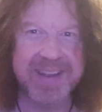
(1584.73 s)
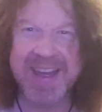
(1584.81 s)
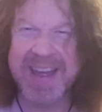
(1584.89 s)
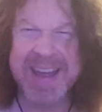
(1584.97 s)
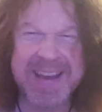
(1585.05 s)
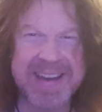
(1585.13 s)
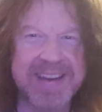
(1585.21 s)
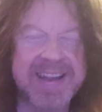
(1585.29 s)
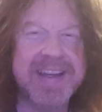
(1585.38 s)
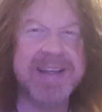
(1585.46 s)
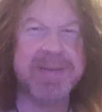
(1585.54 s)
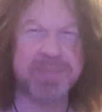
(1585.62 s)
Hey,
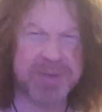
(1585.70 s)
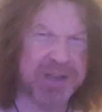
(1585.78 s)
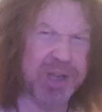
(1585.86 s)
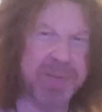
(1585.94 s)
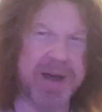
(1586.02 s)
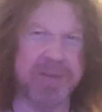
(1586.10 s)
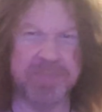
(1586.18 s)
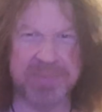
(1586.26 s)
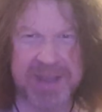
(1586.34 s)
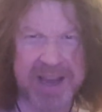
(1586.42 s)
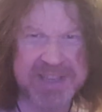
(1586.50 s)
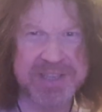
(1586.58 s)
kilt man,
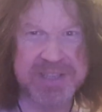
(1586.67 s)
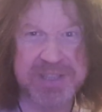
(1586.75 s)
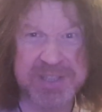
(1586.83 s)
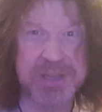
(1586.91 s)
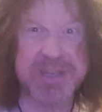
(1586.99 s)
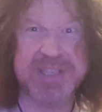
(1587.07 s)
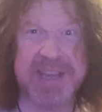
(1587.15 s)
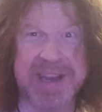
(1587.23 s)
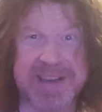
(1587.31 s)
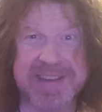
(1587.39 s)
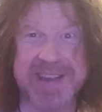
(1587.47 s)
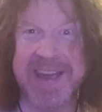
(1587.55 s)
nice and
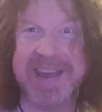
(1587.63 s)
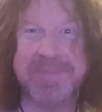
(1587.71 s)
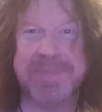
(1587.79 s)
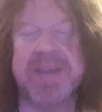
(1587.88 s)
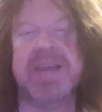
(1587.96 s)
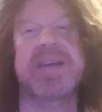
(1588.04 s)
succinct, hey?